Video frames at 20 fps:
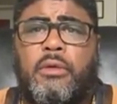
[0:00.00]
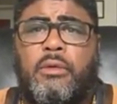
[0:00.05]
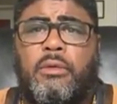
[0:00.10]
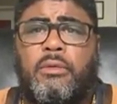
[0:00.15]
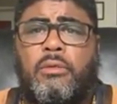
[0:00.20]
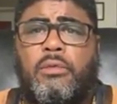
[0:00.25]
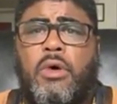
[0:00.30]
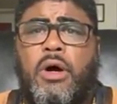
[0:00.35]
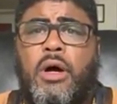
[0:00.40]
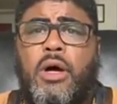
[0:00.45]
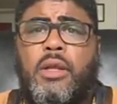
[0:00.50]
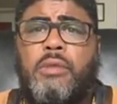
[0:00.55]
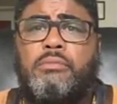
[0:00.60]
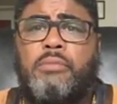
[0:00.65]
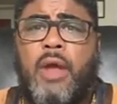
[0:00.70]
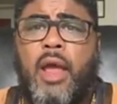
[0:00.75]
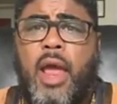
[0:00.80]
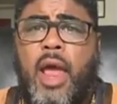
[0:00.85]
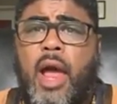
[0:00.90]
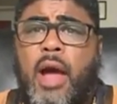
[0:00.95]

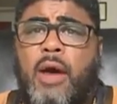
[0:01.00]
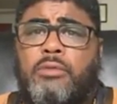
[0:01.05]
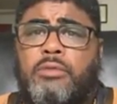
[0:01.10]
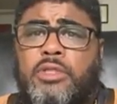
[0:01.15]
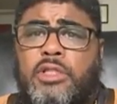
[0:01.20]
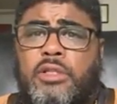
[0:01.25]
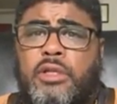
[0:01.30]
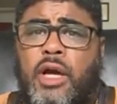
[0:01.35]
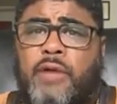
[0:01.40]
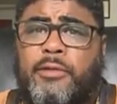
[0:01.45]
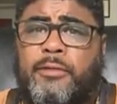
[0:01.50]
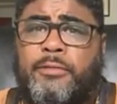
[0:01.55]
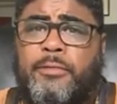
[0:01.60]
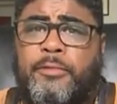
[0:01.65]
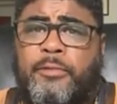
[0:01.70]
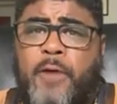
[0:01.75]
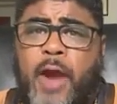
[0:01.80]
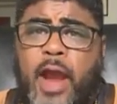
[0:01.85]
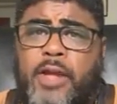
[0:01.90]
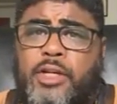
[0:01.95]
one ounce of a
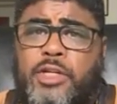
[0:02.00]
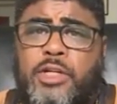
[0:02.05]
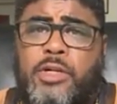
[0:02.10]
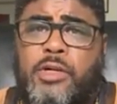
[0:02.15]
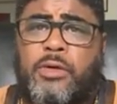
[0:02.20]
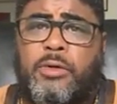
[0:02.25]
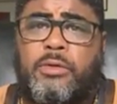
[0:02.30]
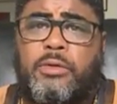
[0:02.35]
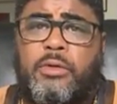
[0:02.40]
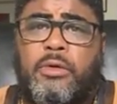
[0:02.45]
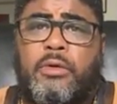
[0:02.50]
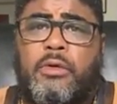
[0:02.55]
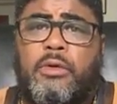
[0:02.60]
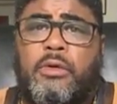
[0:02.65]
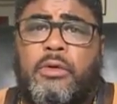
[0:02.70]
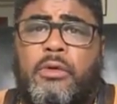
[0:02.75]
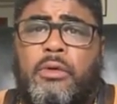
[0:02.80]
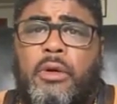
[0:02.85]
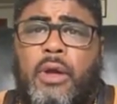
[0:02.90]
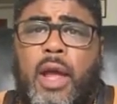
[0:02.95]
fractional
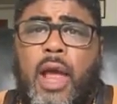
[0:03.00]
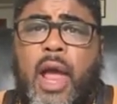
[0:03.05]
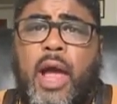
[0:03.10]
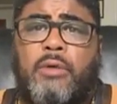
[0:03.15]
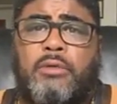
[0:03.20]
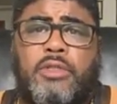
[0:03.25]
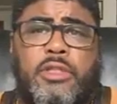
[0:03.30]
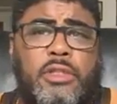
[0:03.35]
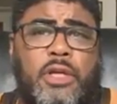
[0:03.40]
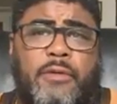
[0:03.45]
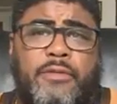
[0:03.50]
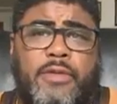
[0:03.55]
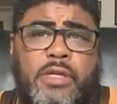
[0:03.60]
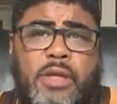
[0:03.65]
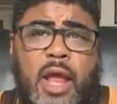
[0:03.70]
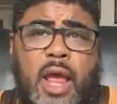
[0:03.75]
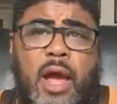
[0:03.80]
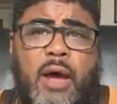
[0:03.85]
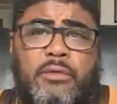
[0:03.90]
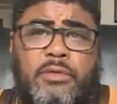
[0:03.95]
ounce of
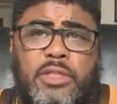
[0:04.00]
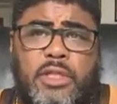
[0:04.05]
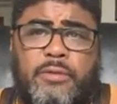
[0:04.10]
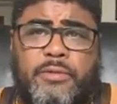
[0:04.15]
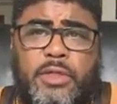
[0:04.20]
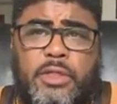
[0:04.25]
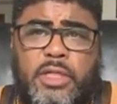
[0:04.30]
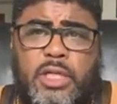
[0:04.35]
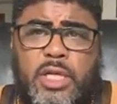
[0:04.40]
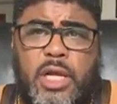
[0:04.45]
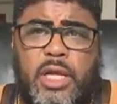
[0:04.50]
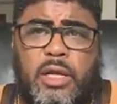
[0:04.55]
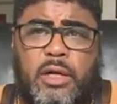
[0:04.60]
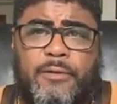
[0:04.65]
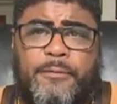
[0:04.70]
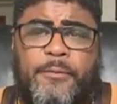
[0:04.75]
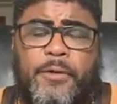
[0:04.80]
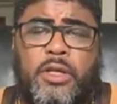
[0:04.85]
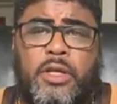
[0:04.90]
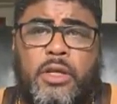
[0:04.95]
an ounce of a tear
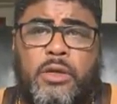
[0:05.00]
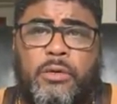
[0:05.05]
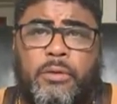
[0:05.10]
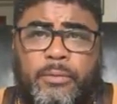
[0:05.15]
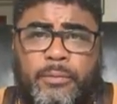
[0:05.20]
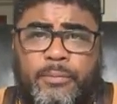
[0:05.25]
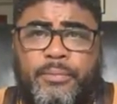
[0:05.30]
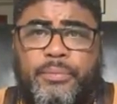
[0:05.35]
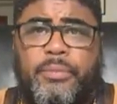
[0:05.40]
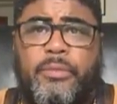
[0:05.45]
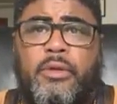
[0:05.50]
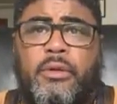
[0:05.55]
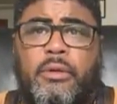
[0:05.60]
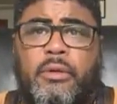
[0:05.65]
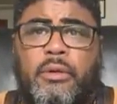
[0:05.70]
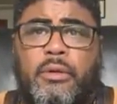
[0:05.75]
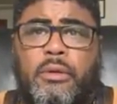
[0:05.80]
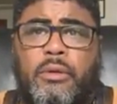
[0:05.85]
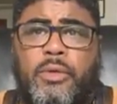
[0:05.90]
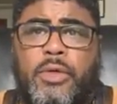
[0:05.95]
for you.
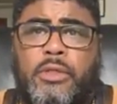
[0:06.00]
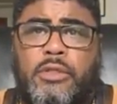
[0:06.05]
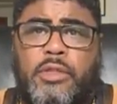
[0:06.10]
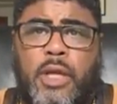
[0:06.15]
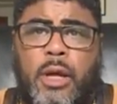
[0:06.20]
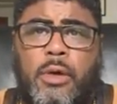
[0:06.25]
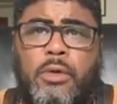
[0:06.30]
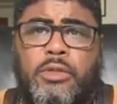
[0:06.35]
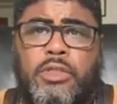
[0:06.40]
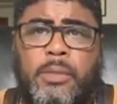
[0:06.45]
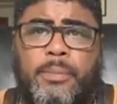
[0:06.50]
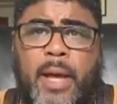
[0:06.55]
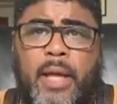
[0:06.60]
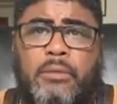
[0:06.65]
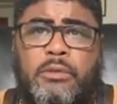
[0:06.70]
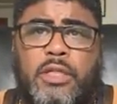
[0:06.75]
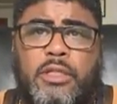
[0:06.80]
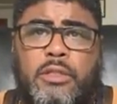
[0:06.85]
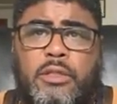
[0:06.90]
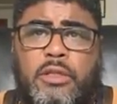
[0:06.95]
We told you
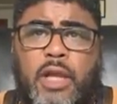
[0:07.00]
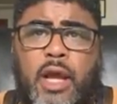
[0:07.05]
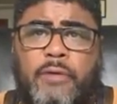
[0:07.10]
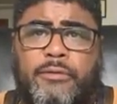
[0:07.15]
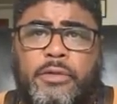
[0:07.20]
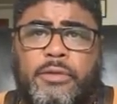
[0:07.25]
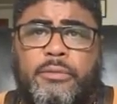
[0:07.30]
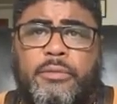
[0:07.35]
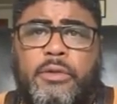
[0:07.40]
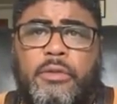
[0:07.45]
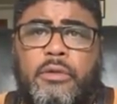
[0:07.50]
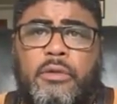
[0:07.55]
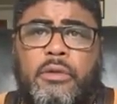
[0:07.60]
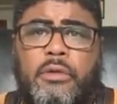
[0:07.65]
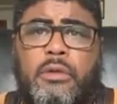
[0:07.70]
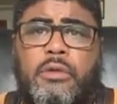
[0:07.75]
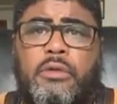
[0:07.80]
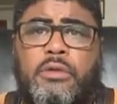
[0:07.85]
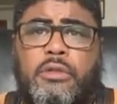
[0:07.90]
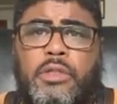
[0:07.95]
about this devil.
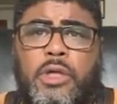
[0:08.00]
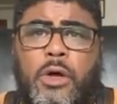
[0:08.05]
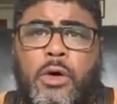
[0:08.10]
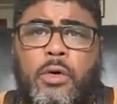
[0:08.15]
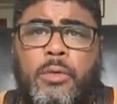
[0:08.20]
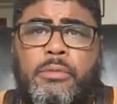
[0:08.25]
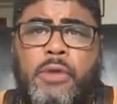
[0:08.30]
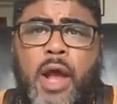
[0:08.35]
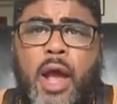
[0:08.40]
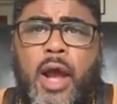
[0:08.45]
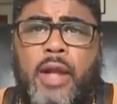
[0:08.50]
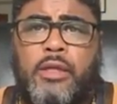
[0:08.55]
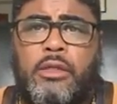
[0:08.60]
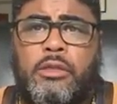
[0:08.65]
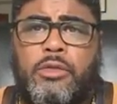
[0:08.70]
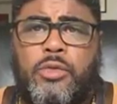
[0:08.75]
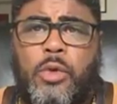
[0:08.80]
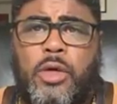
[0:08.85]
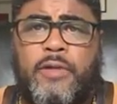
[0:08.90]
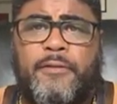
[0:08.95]
Job 9
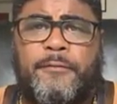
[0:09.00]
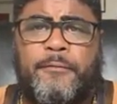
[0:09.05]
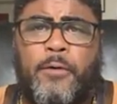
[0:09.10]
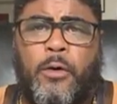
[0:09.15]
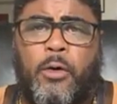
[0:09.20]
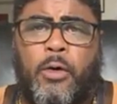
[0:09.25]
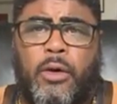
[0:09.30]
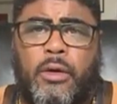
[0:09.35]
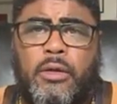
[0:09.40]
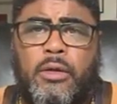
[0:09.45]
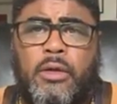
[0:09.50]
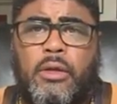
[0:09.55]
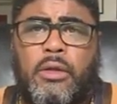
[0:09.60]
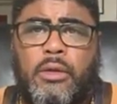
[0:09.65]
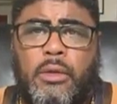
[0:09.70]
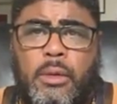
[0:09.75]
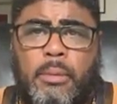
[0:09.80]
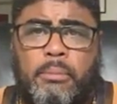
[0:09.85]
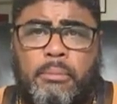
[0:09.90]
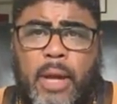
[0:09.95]
and 24,
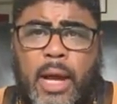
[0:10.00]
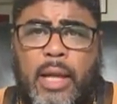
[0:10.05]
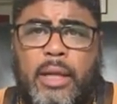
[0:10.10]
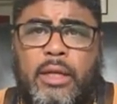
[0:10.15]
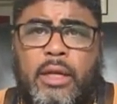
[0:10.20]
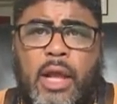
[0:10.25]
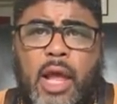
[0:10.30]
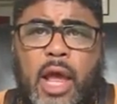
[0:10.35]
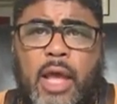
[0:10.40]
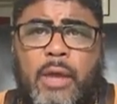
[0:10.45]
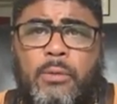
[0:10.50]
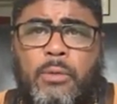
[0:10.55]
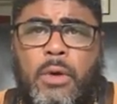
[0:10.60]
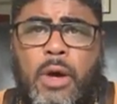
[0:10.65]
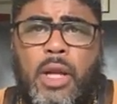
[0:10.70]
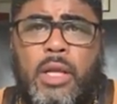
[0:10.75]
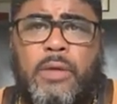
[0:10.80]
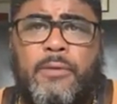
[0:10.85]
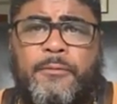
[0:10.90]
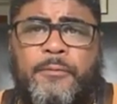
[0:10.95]
Malachi
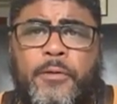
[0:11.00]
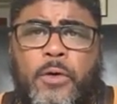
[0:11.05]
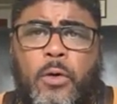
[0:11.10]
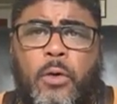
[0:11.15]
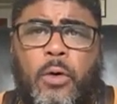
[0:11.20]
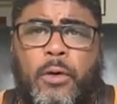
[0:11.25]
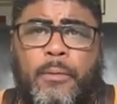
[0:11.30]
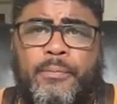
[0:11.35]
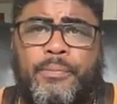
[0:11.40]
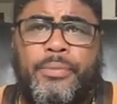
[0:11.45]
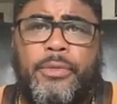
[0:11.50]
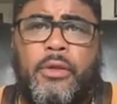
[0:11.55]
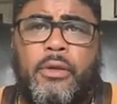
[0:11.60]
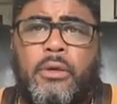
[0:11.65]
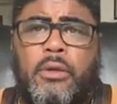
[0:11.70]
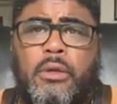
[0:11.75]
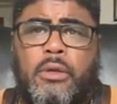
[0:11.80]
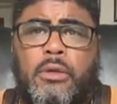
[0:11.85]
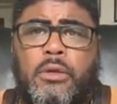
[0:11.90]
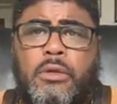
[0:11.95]
1 and 4.
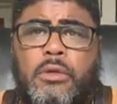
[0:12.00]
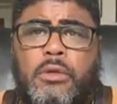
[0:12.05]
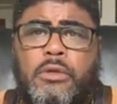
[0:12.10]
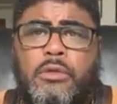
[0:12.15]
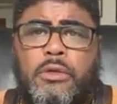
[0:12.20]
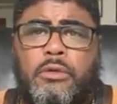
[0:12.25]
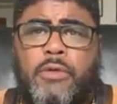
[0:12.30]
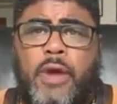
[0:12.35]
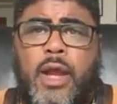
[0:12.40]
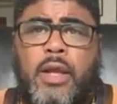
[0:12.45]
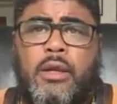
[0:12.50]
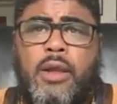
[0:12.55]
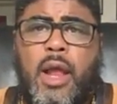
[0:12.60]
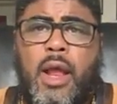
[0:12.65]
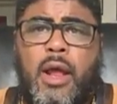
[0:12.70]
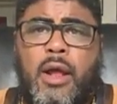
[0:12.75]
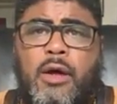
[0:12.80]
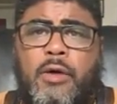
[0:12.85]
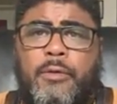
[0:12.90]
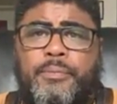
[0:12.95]
So right
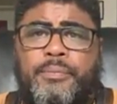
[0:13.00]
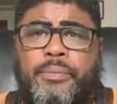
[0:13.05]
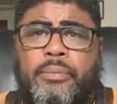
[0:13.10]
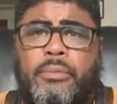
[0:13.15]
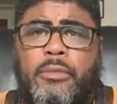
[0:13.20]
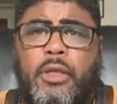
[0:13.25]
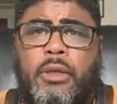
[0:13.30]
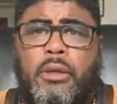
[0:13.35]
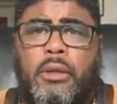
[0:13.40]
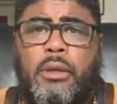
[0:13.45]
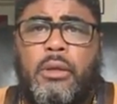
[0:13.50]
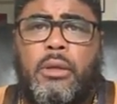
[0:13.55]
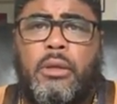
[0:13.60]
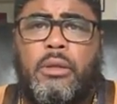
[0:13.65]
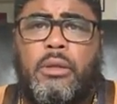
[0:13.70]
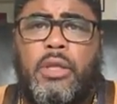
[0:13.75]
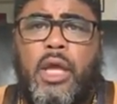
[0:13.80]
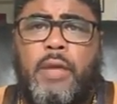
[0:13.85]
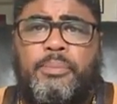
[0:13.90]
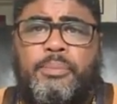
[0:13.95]
now,
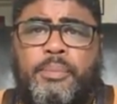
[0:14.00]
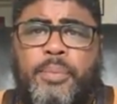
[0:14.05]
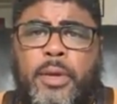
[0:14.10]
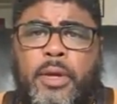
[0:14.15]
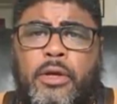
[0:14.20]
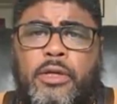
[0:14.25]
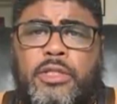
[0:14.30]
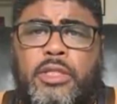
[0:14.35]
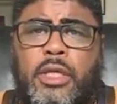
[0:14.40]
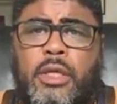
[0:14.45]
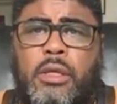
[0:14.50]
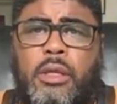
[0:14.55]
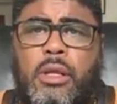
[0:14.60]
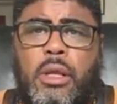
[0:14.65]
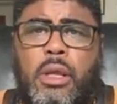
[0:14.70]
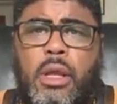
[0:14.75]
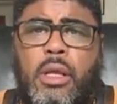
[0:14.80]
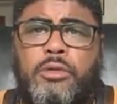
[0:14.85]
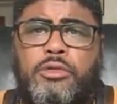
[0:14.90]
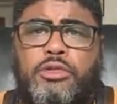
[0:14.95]
that piercing
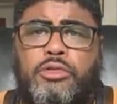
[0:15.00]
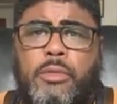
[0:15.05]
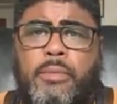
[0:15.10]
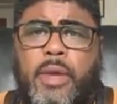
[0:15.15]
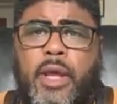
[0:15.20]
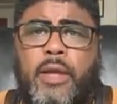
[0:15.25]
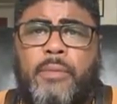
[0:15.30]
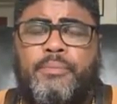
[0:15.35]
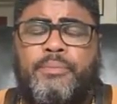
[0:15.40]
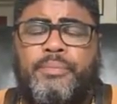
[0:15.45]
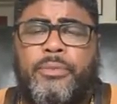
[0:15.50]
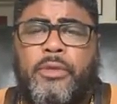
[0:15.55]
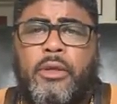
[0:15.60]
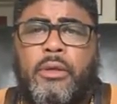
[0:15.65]
instrument